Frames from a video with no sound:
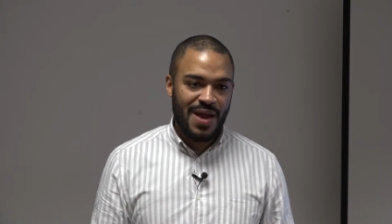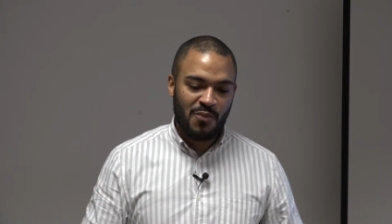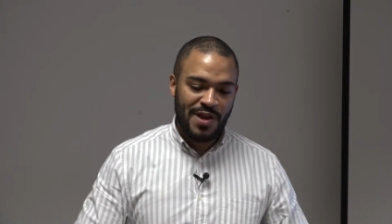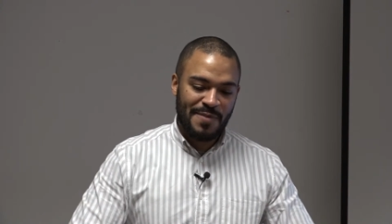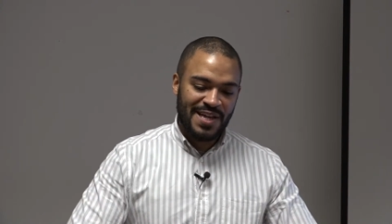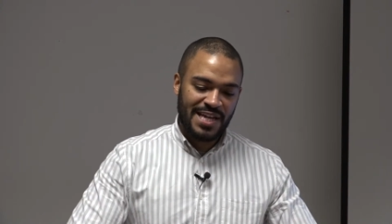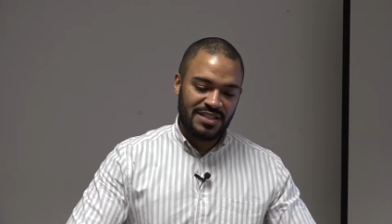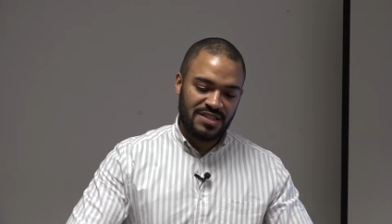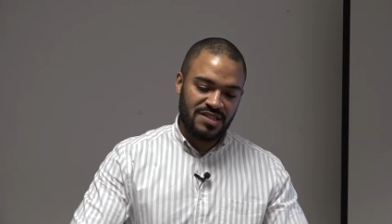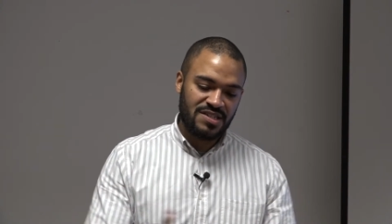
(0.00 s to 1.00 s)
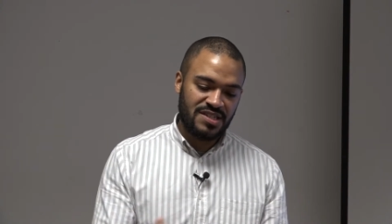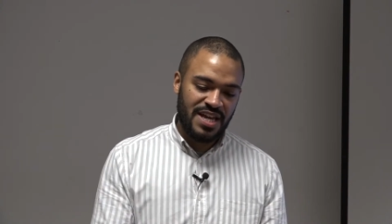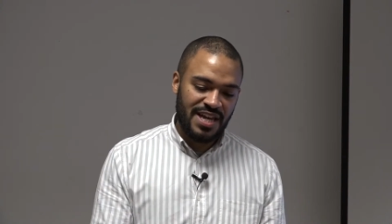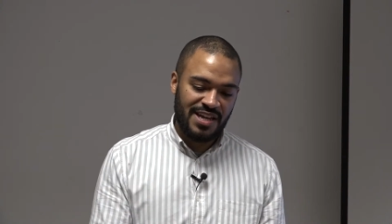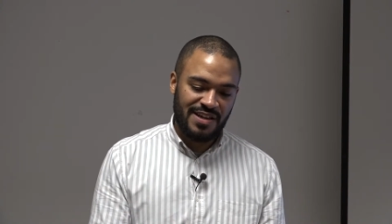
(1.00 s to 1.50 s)
then we begin to
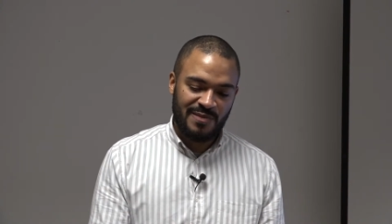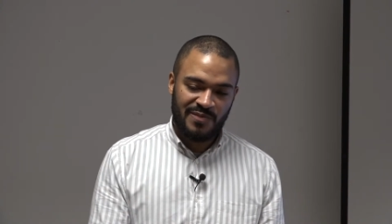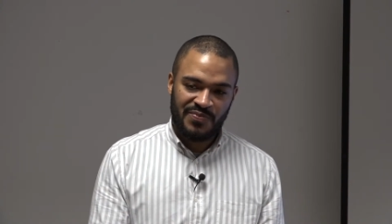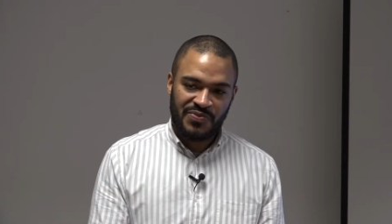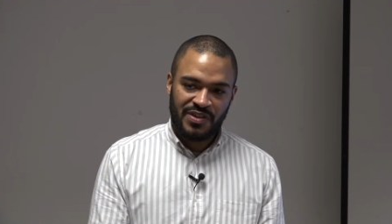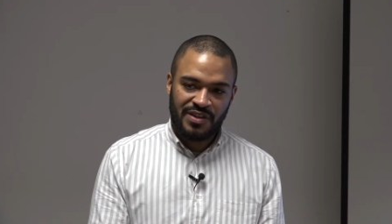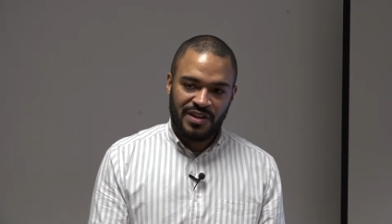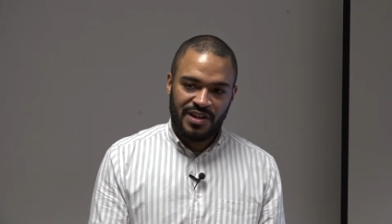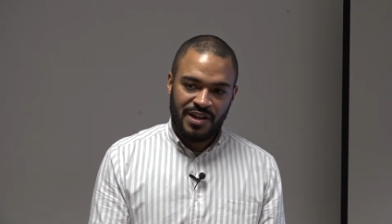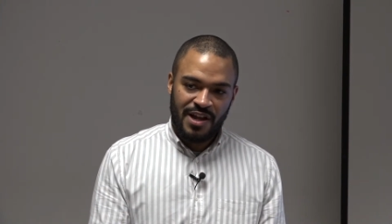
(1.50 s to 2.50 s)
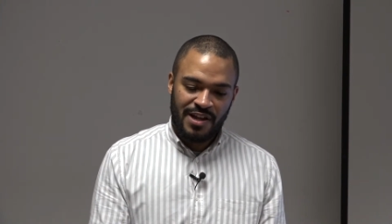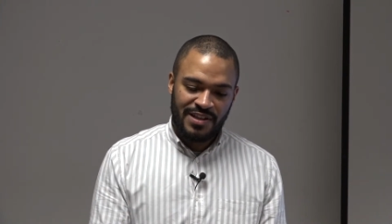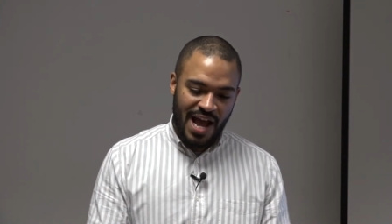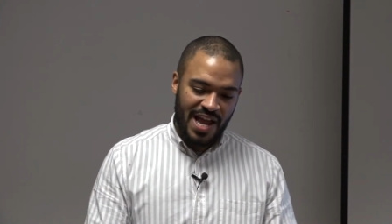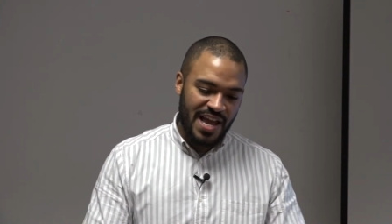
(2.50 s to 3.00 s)
see
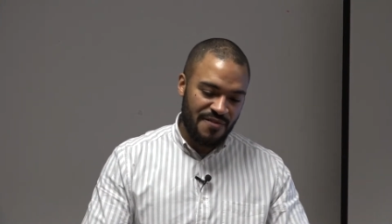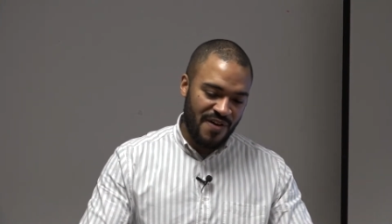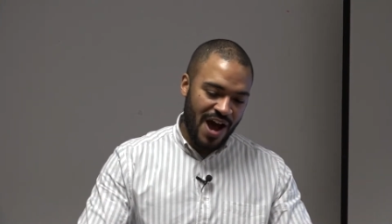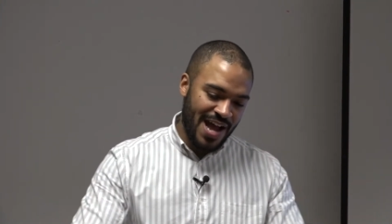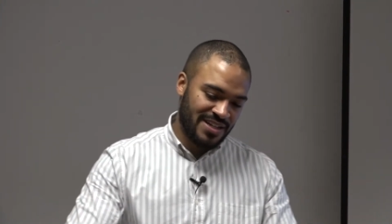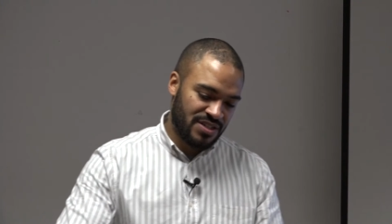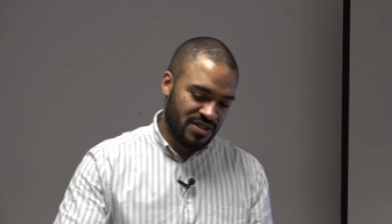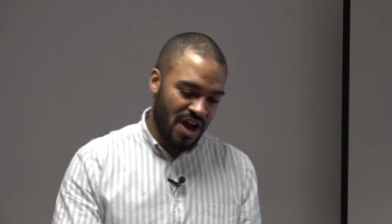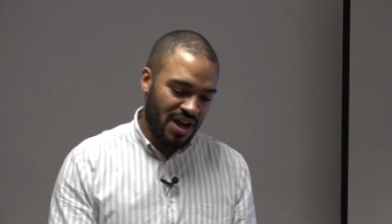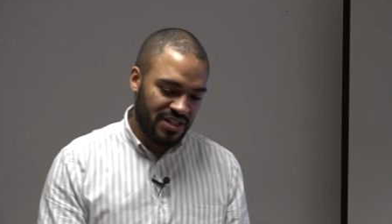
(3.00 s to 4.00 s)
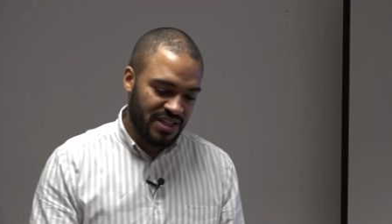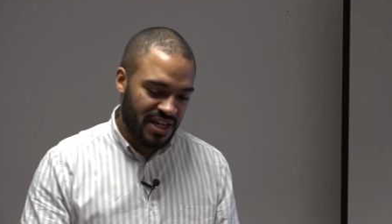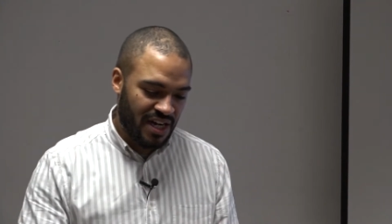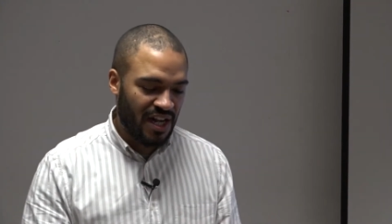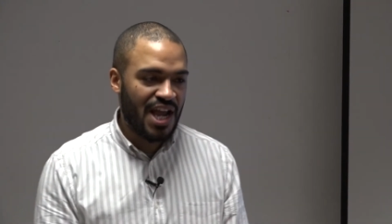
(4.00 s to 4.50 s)
that if I start
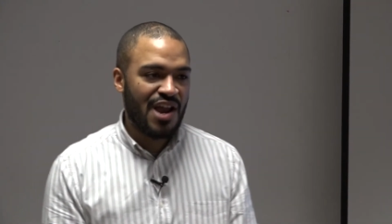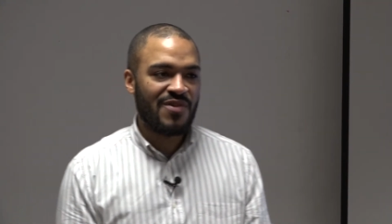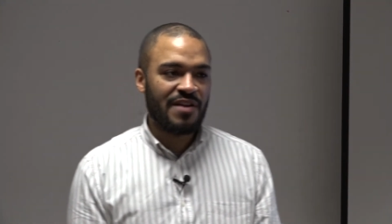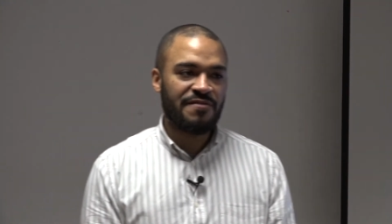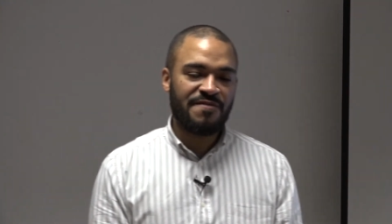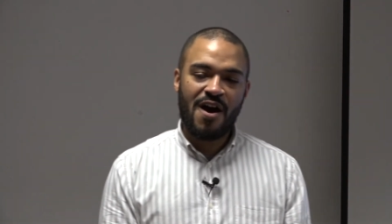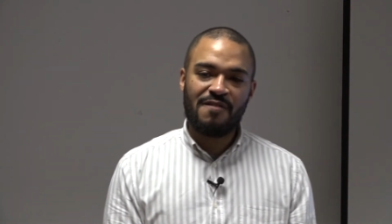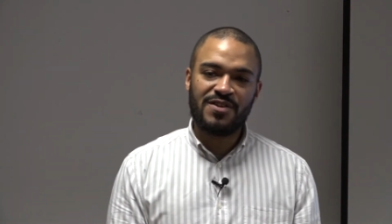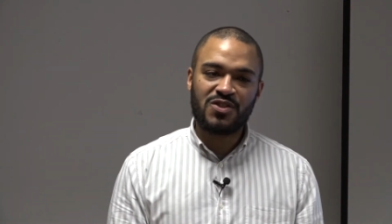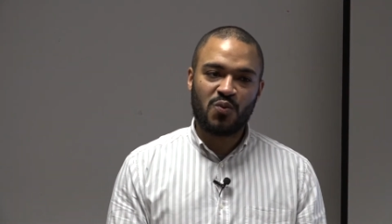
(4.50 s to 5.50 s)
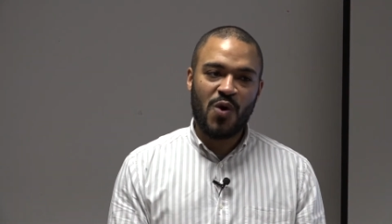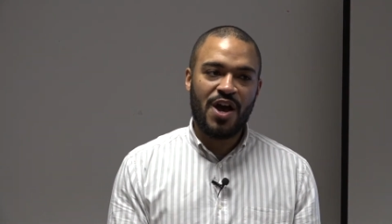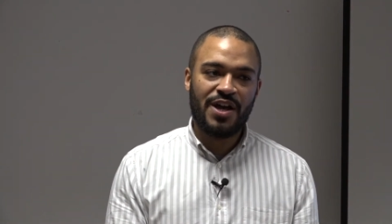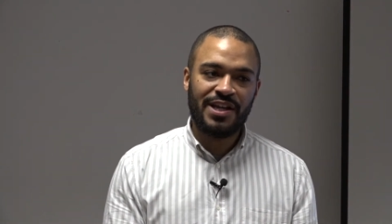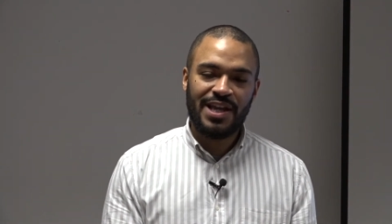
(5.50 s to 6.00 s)
declaring Father's
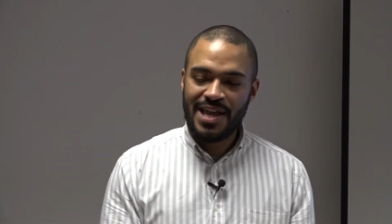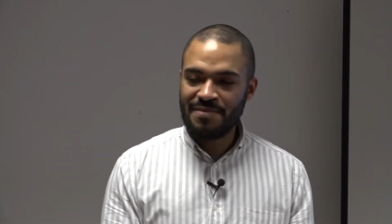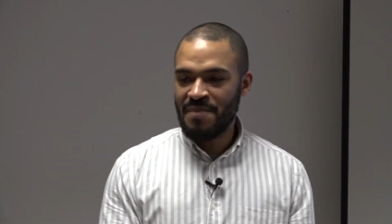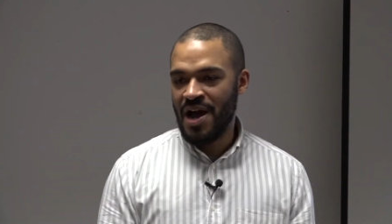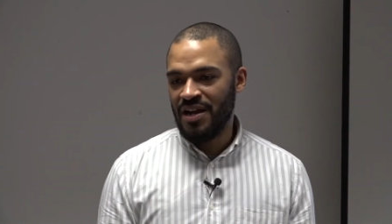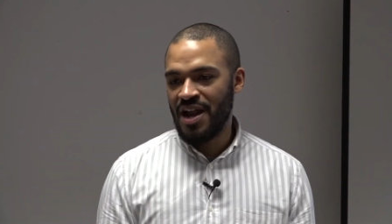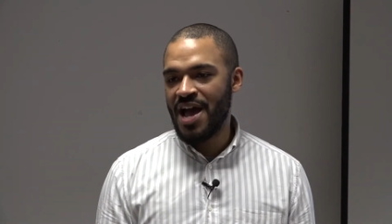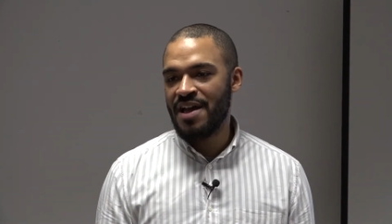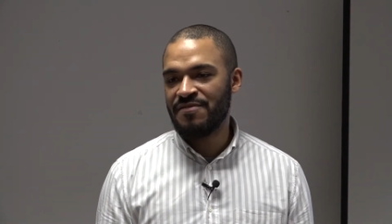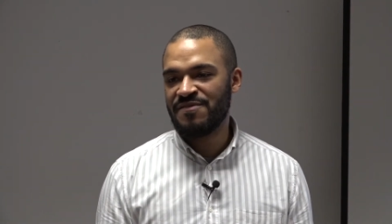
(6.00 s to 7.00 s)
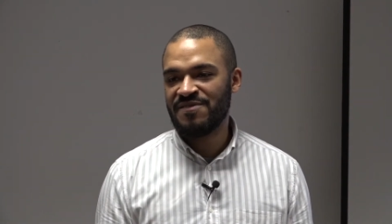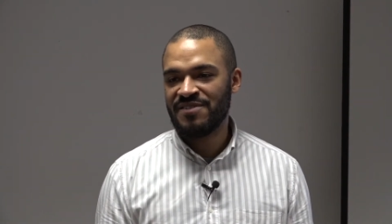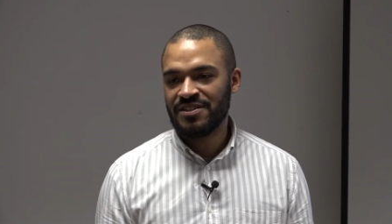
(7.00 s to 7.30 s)
word in my life,